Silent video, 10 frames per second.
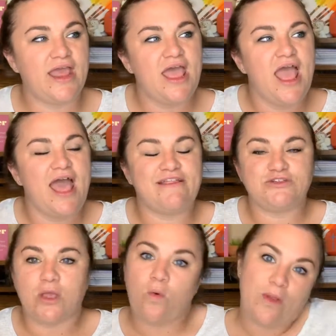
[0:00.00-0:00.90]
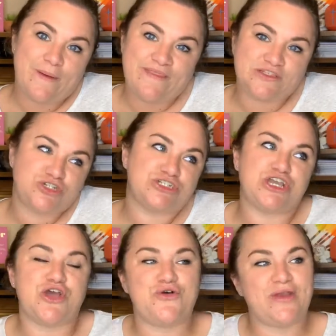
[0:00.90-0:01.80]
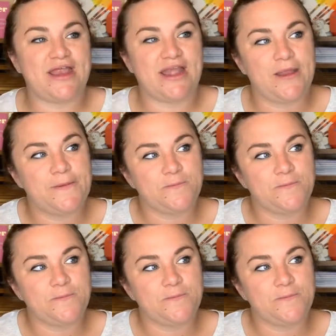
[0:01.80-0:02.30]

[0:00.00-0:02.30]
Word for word: and then she's like well what about this trench coat and